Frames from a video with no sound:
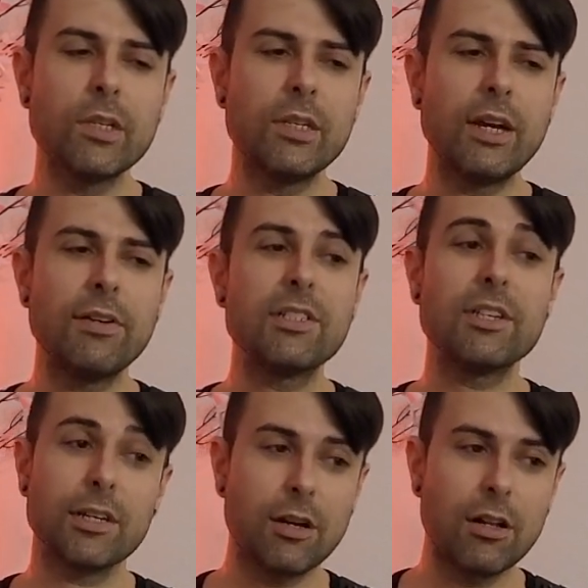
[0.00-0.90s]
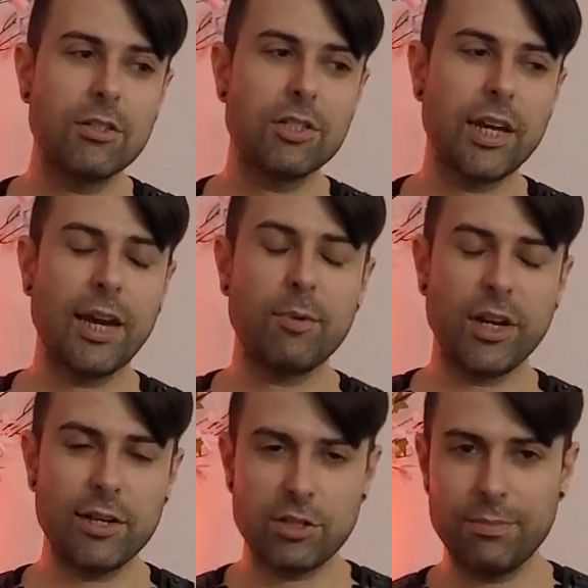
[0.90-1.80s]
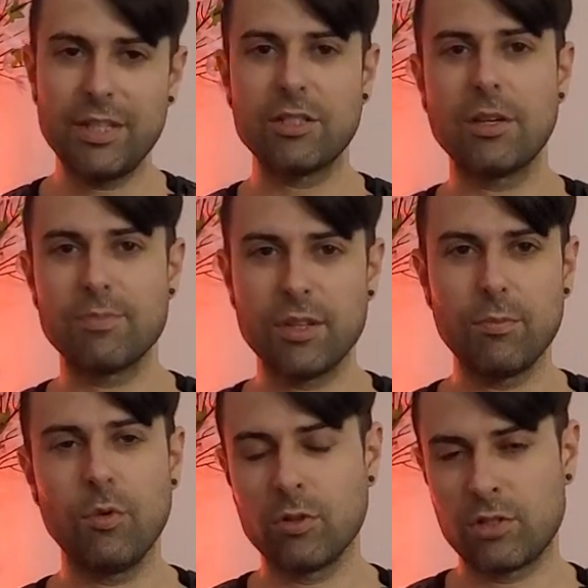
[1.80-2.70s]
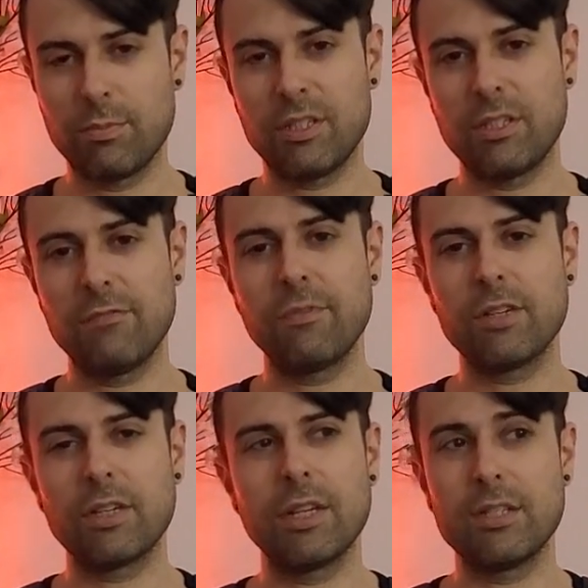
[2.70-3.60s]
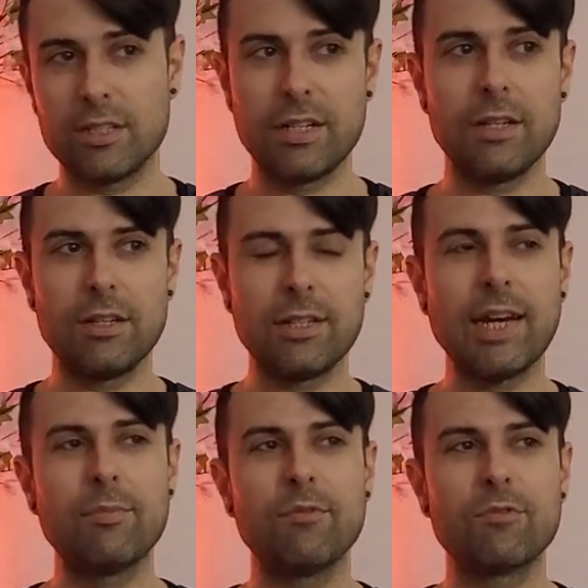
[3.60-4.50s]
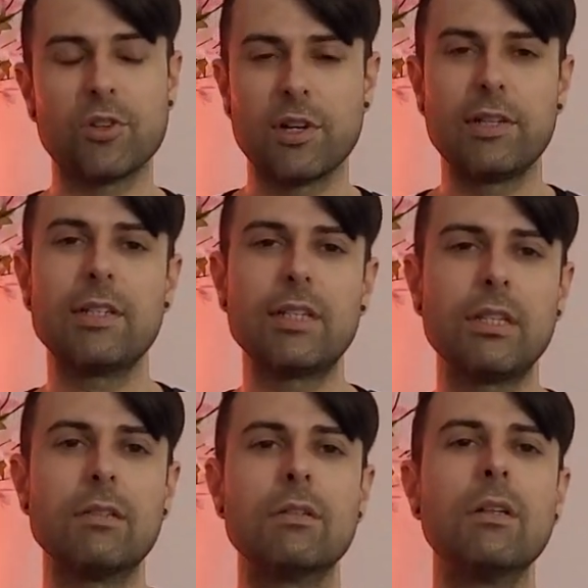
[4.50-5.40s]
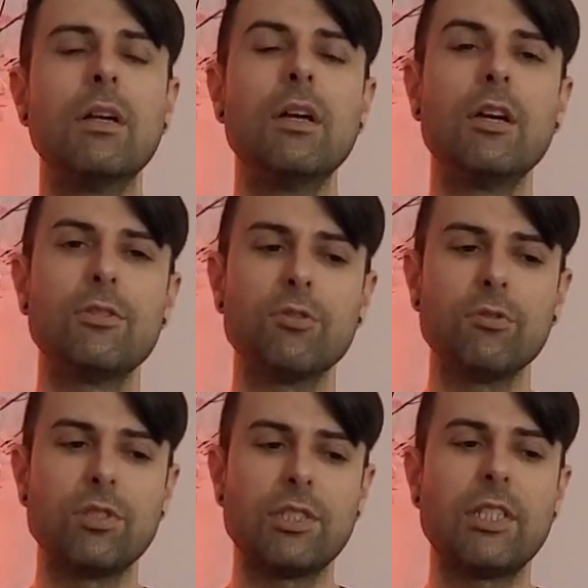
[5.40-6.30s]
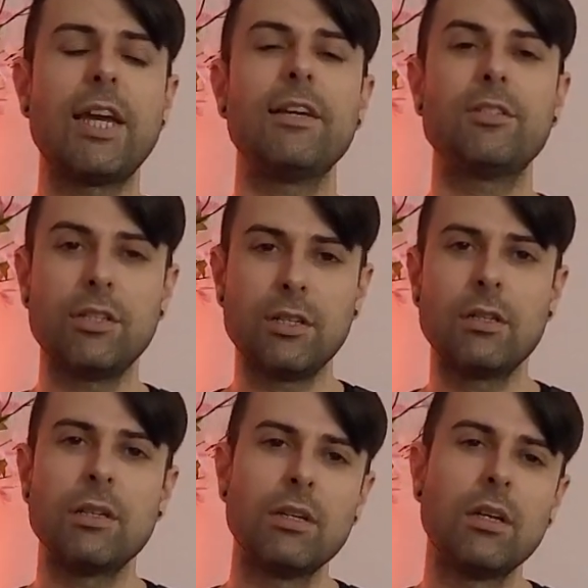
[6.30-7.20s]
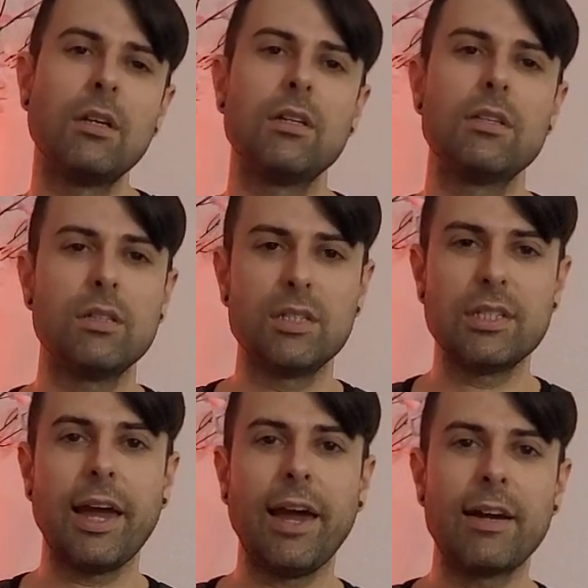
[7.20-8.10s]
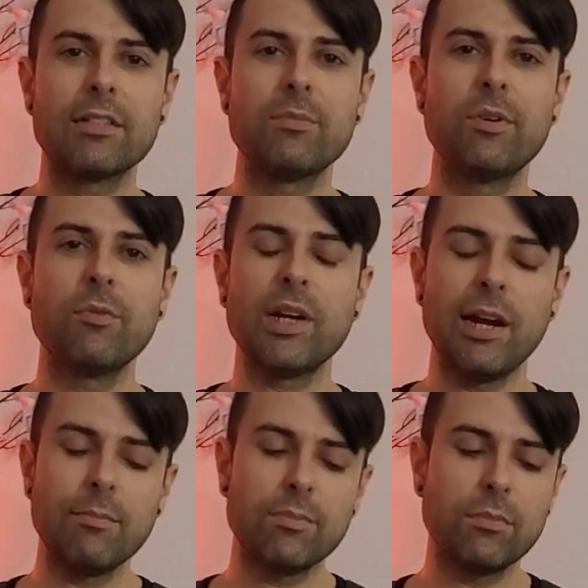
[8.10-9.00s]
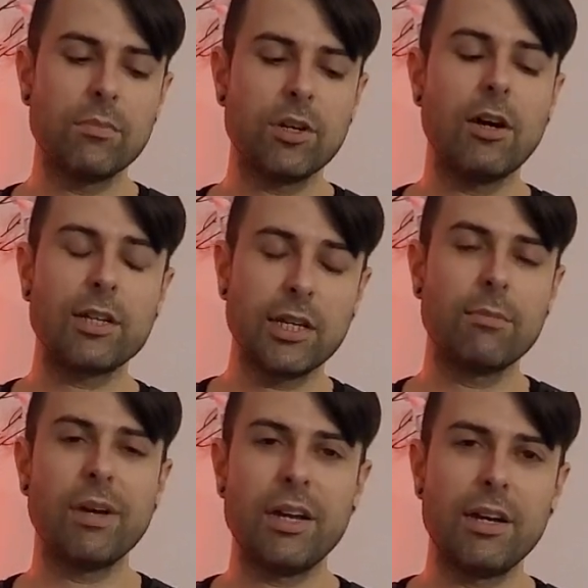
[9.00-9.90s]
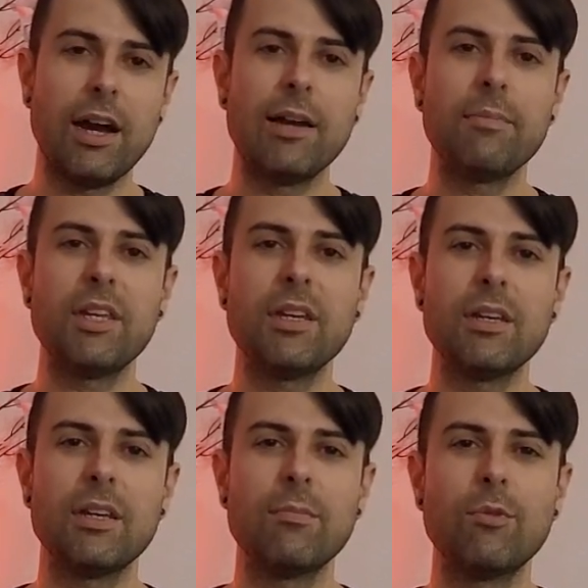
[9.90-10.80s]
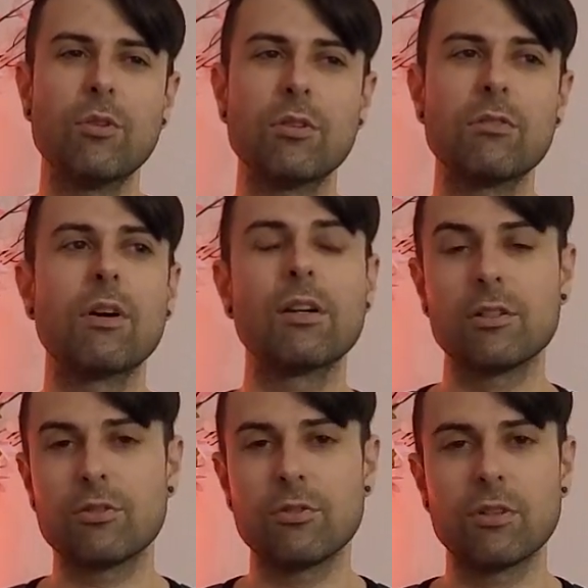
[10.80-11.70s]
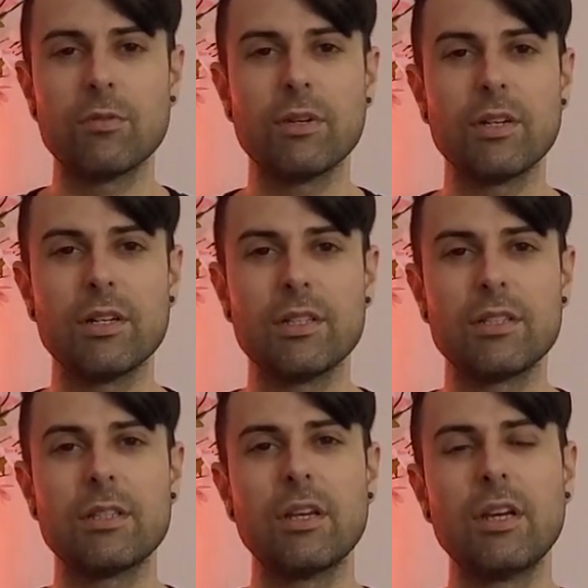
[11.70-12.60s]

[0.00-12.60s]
now in psychology, abreaction means something more specific. It isn't a type of trying to heal through staging these acts. But when I'm talking about it, I mean it in a more derogatory way. It's